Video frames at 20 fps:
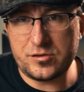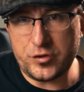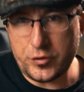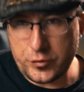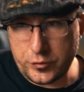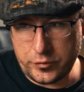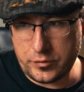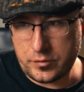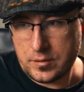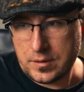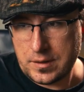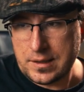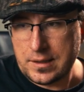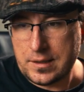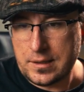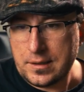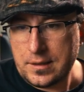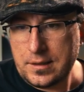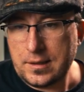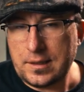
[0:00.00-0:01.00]
to
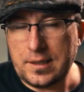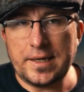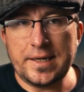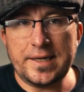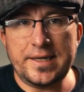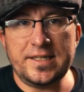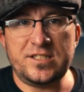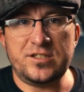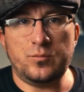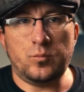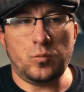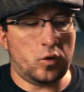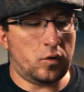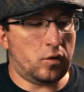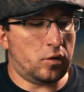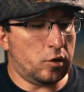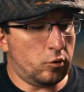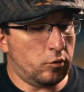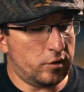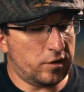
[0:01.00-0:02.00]
get some more
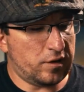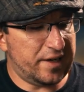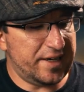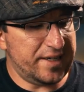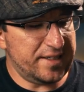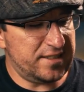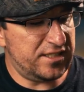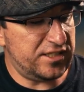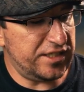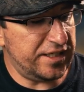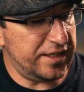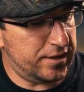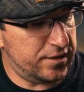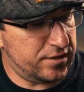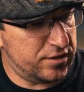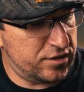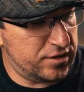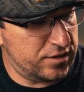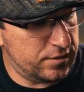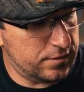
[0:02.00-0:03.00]
lower light
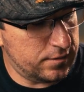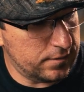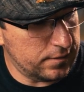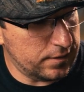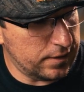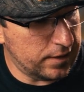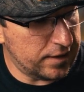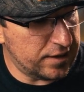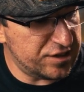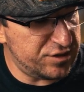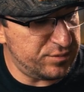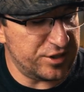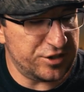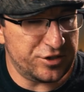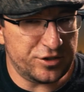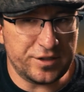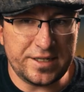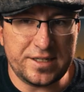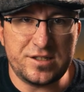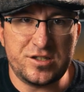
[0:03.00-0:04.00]
scenes,
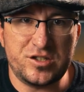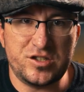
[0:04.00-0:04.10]
especially at